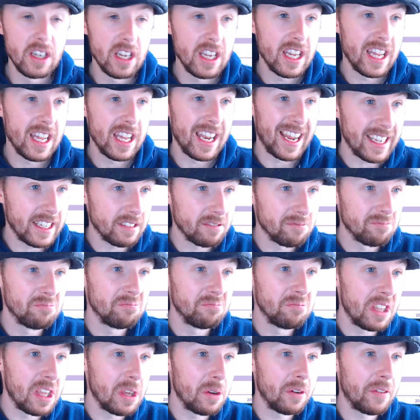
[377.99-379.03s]
Like
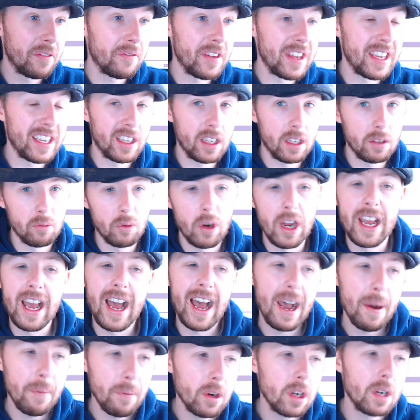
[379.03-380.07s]
you are thinking, right,
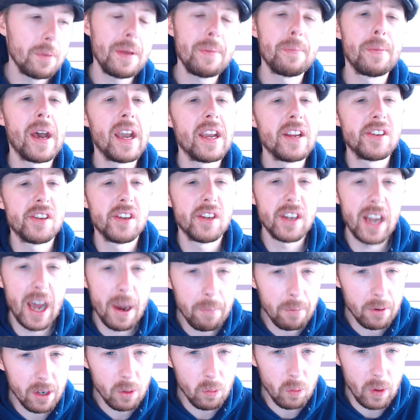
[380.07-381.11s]
I'm going to be patient. I'm
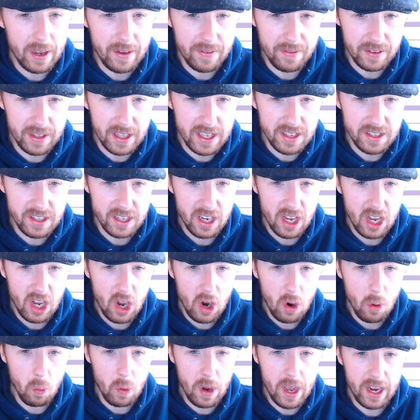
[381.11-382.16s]
going to wait for this.
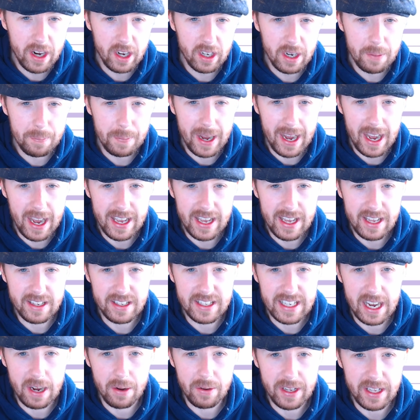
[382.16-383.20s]
We're going to buy it
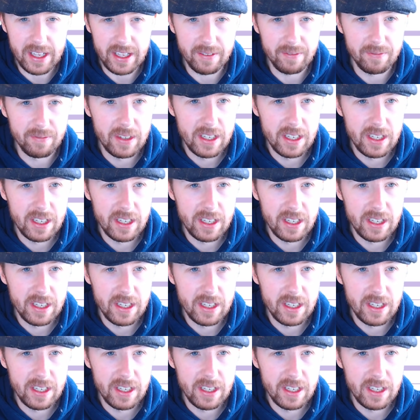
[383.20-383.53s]
down here.